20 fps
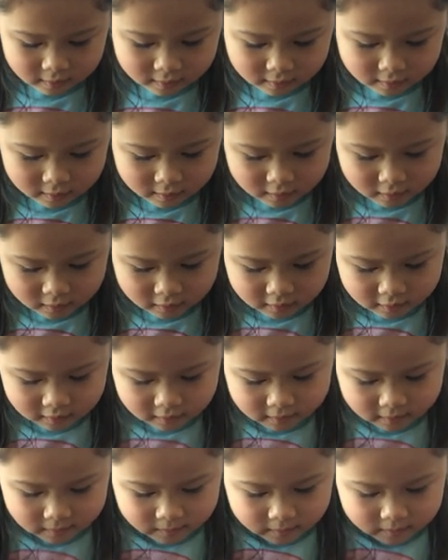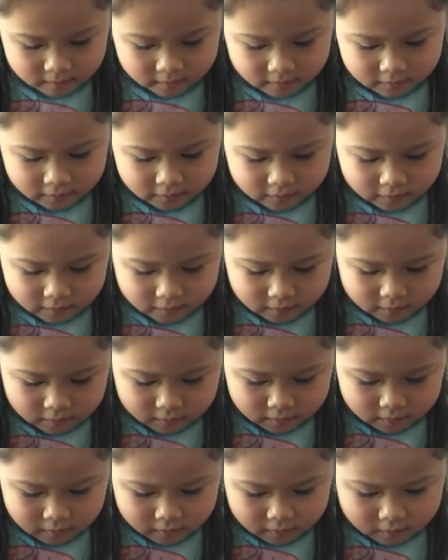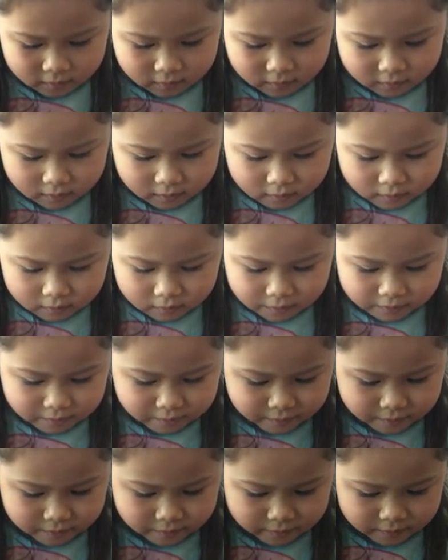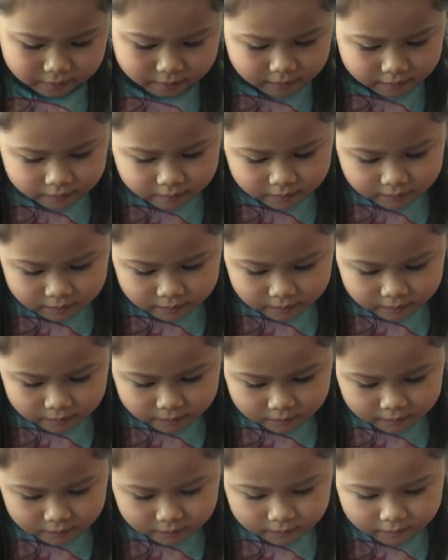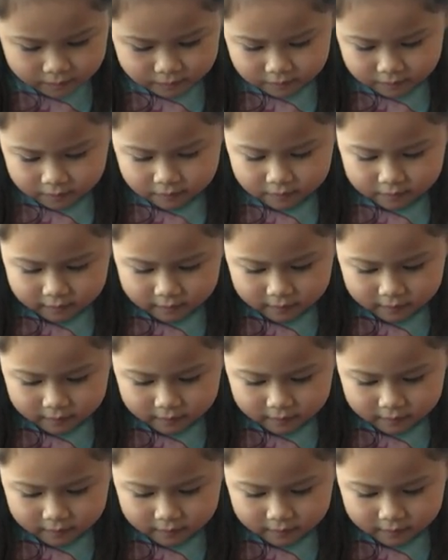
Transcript: This person isn't speaking.